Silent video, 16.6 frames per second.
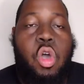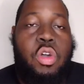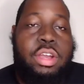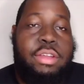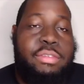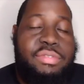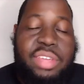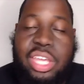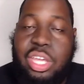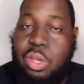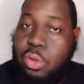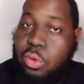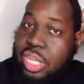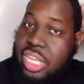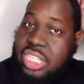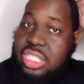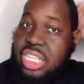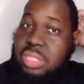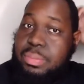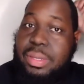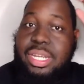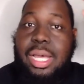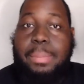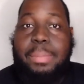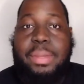on the field. he's
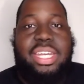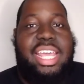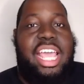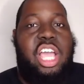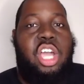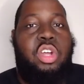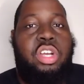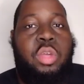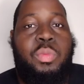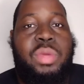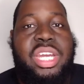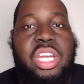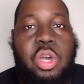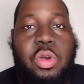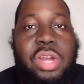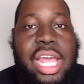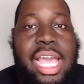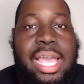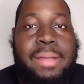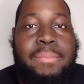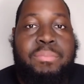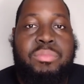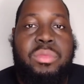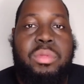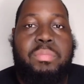been up and down, and we know
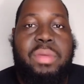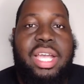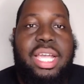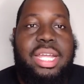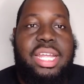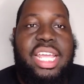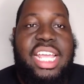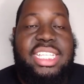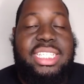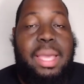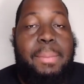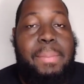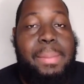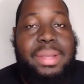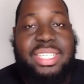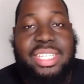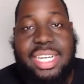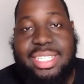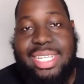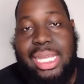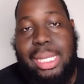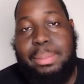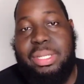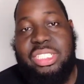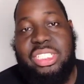that, but his commitment to the
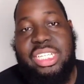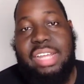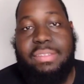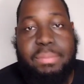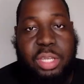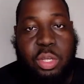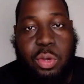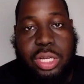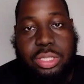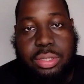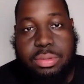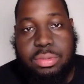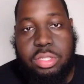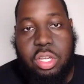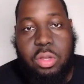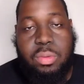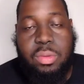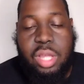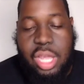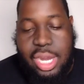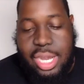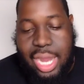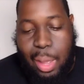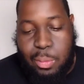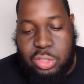team should never be questioned. So
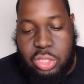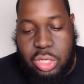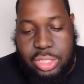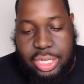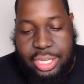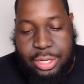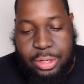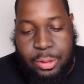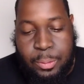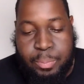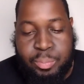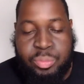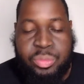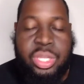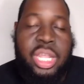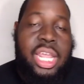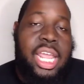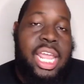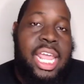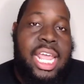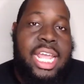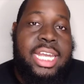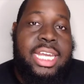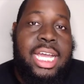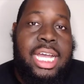that was good to hear.
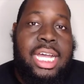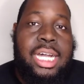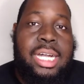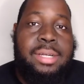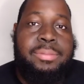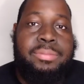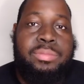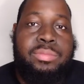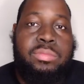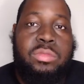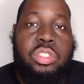And um,